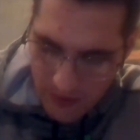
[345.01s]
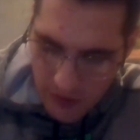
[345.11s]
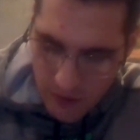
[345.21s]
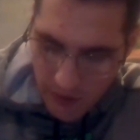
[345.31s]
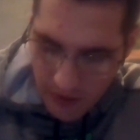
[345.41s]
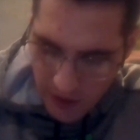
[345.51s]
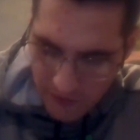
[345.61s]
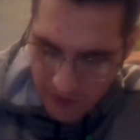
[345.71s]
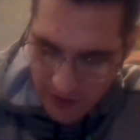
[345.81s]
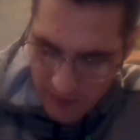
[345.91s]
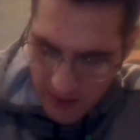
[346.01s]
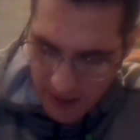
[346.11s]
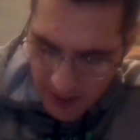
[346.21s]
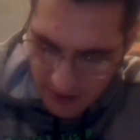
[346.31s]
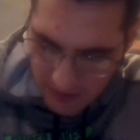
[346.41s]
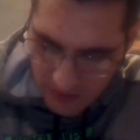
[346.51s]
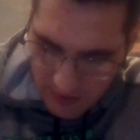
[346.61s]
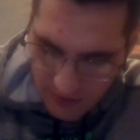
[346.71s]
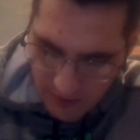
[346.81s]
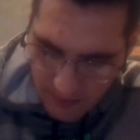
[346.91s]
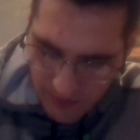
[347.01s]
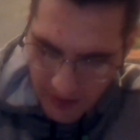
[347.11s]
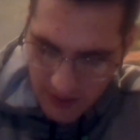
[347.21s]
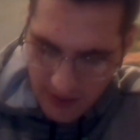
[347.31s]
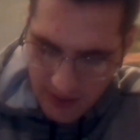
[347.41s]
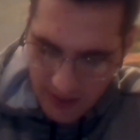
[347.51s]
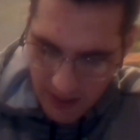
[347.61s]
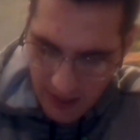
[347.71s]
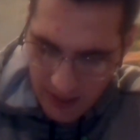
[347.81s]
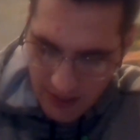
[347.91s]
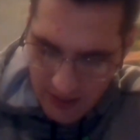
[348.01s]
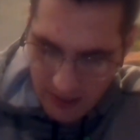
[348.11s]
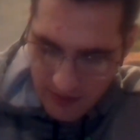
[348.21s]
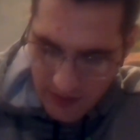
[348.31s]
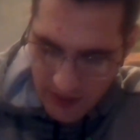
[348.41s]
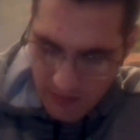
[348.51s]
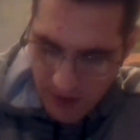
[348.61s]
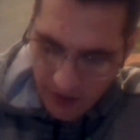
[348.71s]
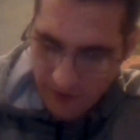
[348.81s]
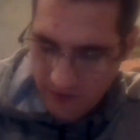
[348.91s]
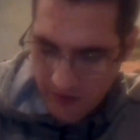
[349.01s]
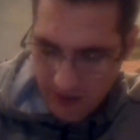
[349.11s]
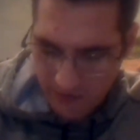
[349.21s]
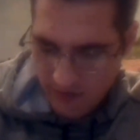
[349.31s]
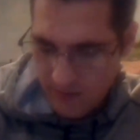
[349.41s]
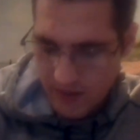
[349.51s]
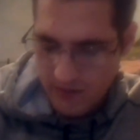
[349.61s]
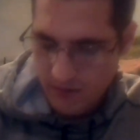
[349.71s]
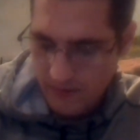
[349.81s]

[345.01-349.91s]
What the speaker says: So he looked for them in the hills, because he said, "These men are fleeing from us."